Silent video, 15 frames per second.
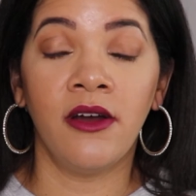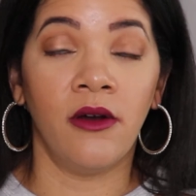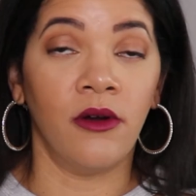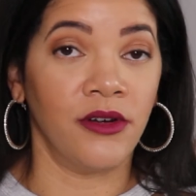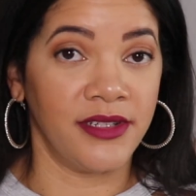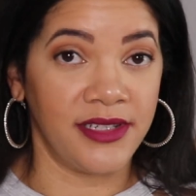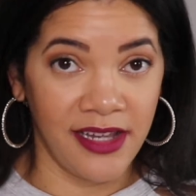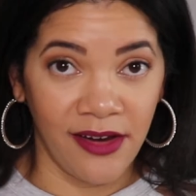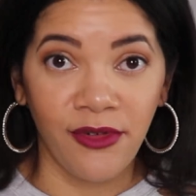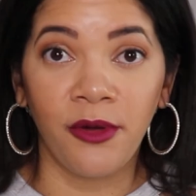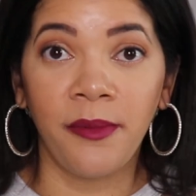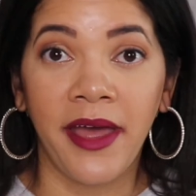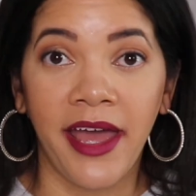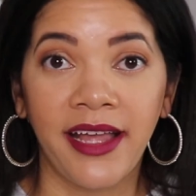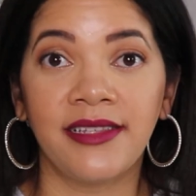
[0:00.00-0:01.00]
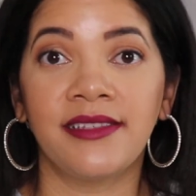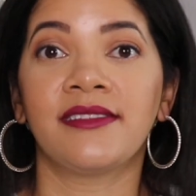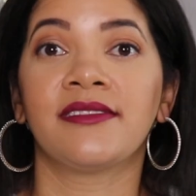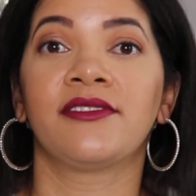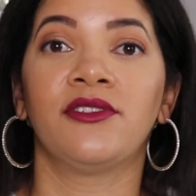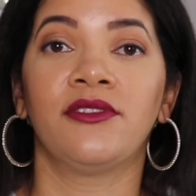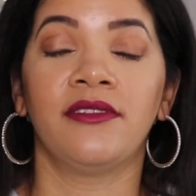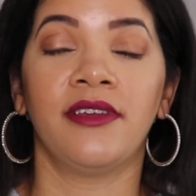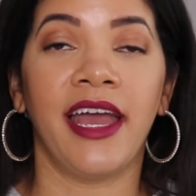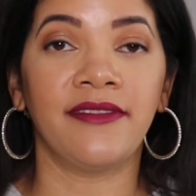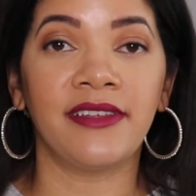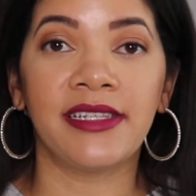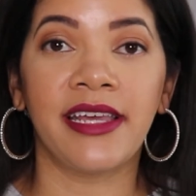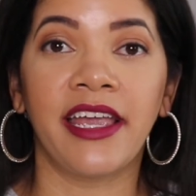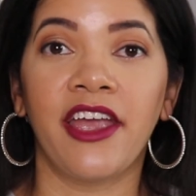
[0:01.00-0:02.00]
or several pets, you have
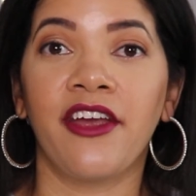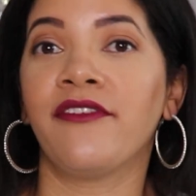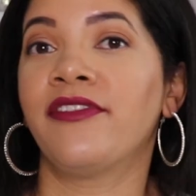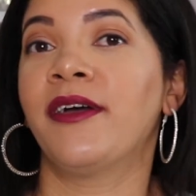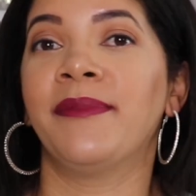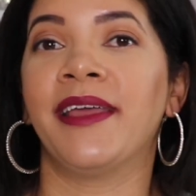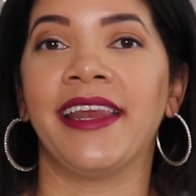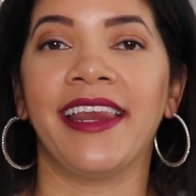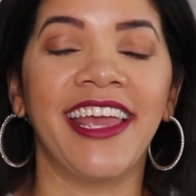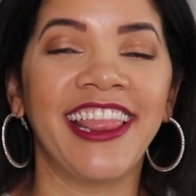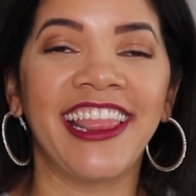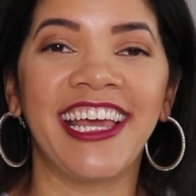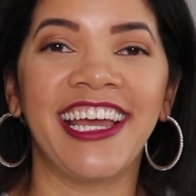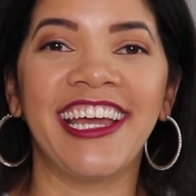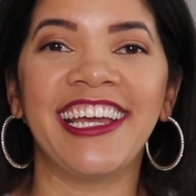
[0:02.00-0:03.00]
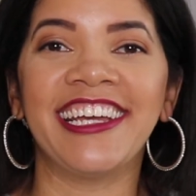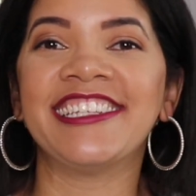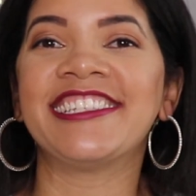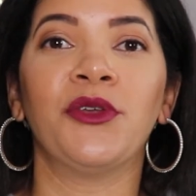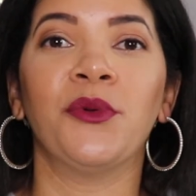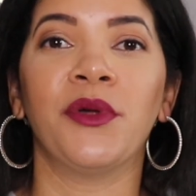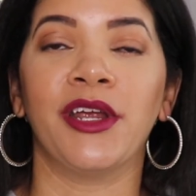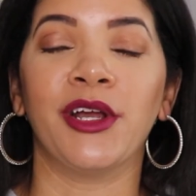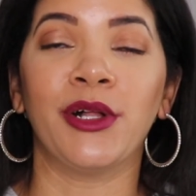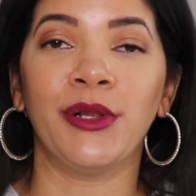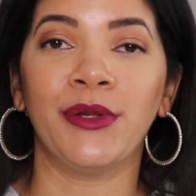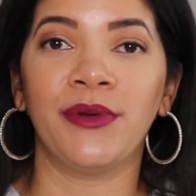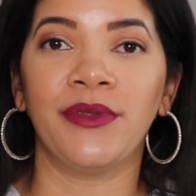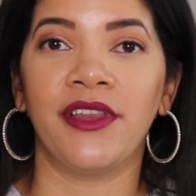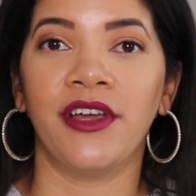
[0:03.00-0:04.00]
to take care of them. They need things. You would
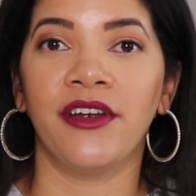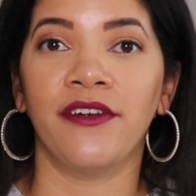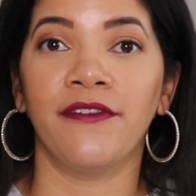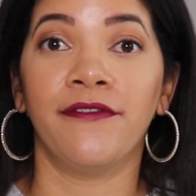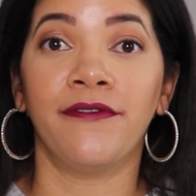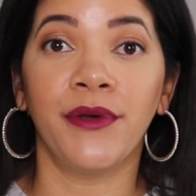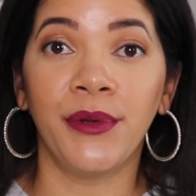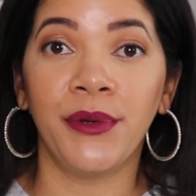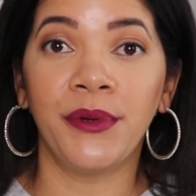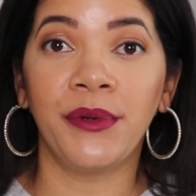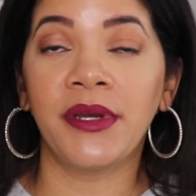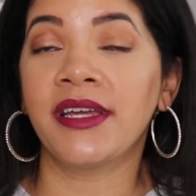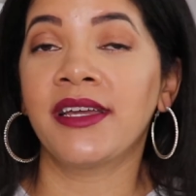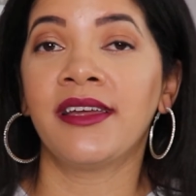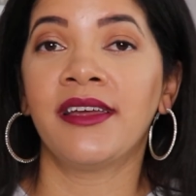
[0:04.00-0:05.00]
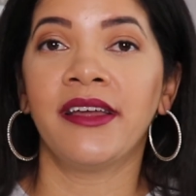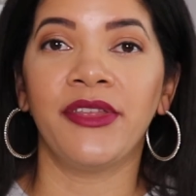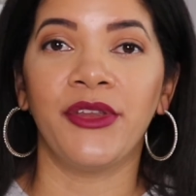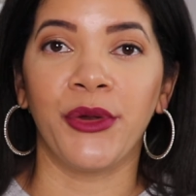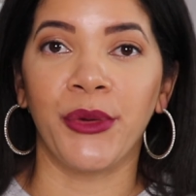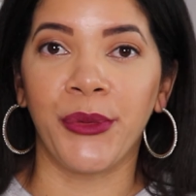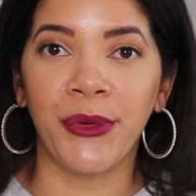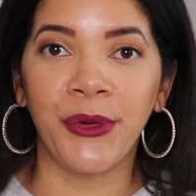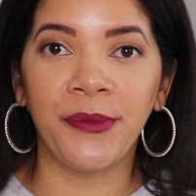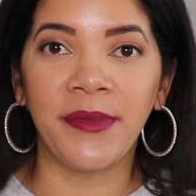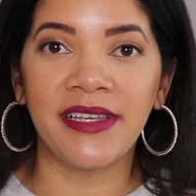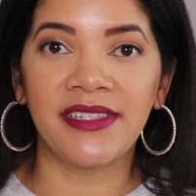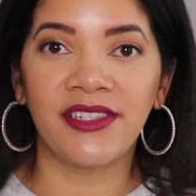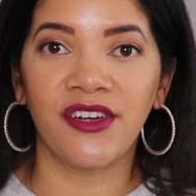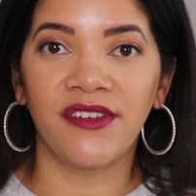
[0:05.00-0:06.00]
include their food, their
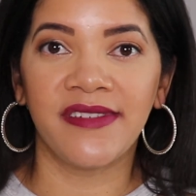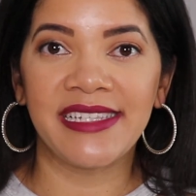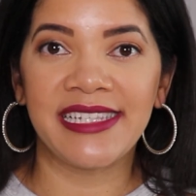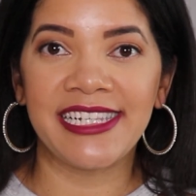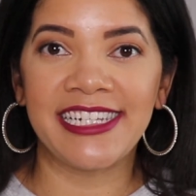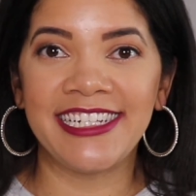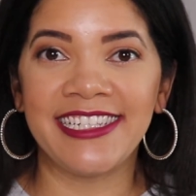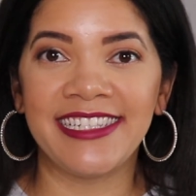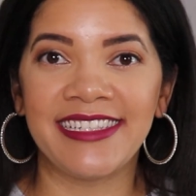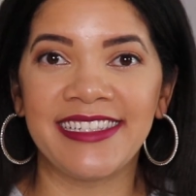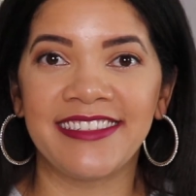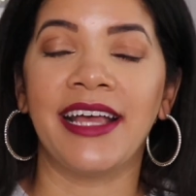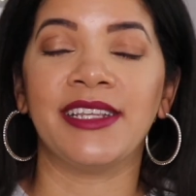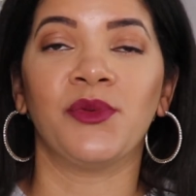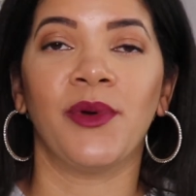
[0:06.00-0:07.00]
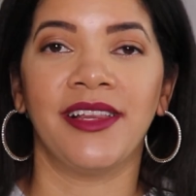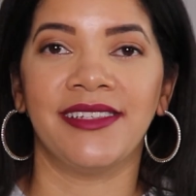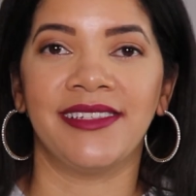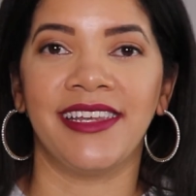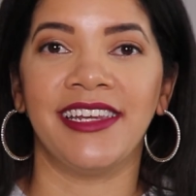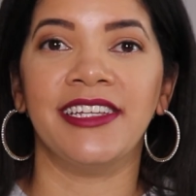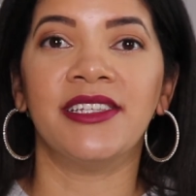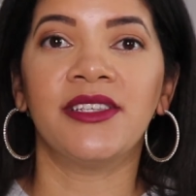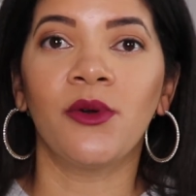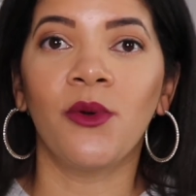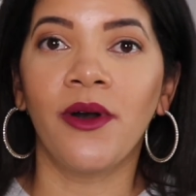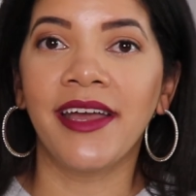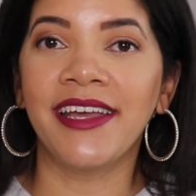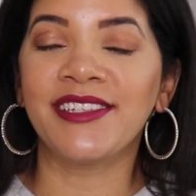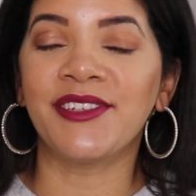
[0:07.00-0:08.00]
grooming services, as well as any
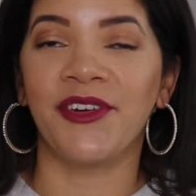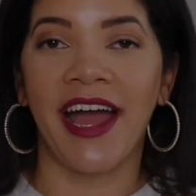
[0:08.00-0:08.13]
toys or